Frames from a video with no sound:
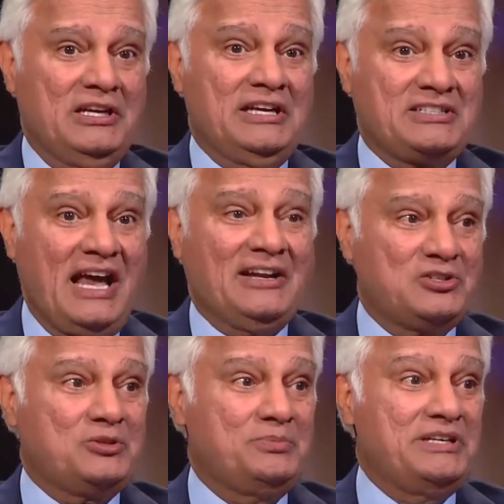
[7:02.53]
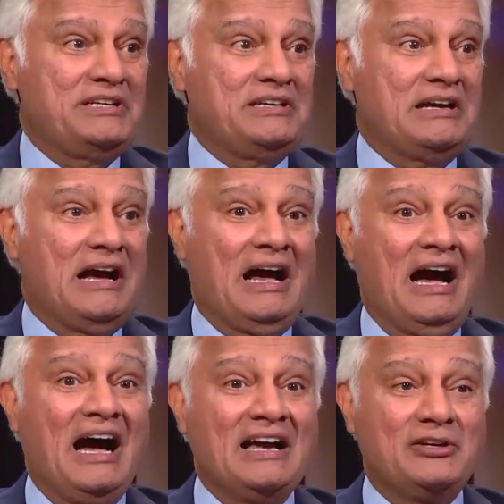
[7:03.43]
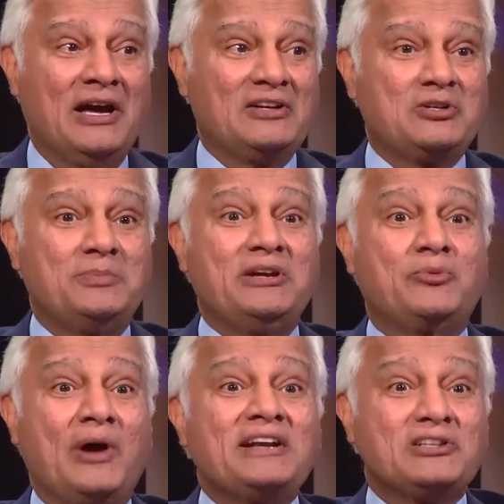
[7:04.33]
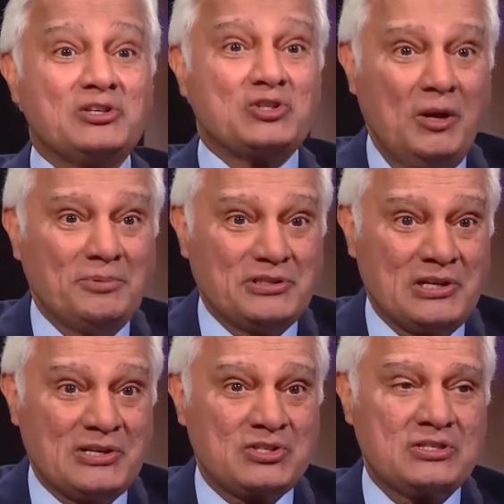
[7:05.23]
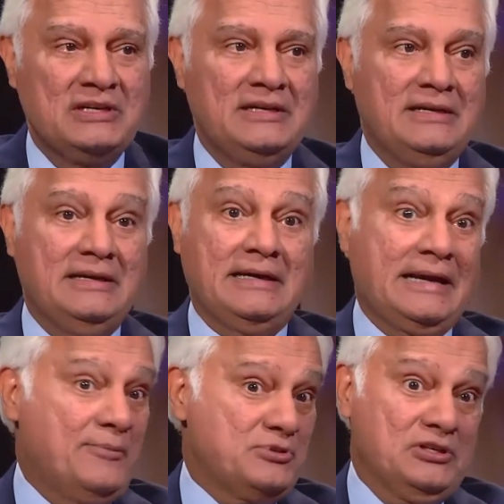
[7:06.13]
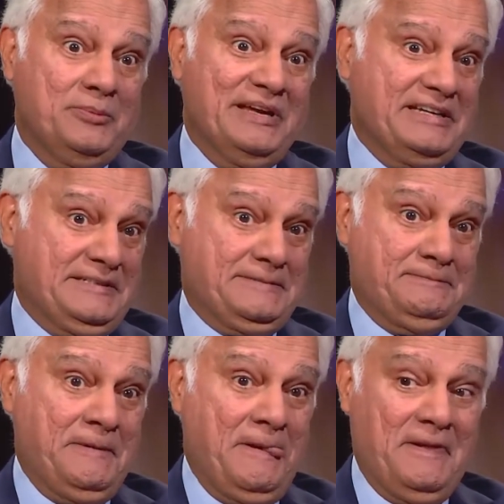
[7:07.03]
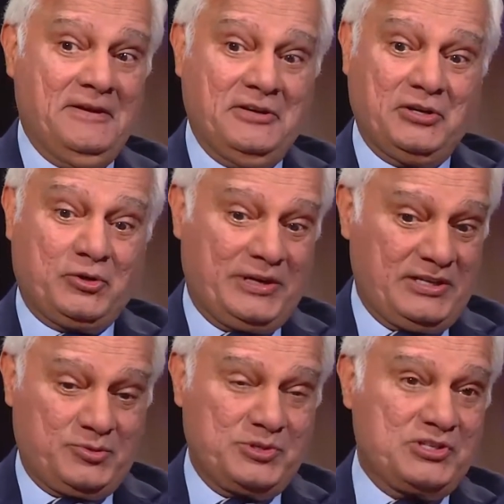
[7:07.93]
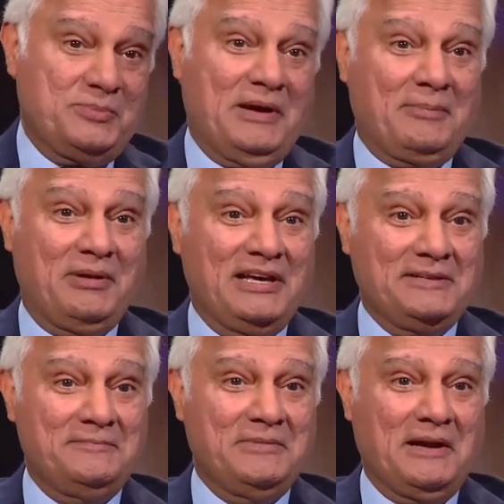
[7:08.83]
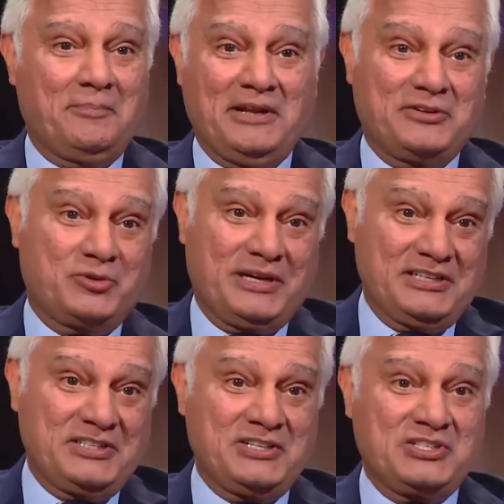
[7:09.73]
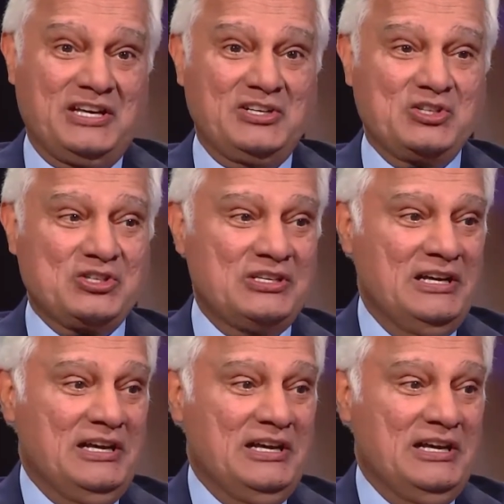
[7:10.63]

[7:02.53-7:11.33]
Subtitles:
It had to be high. You had to be right at the top of the list. And I wasn't going to make it. Cricket was in my blood. I played cricket and tennis.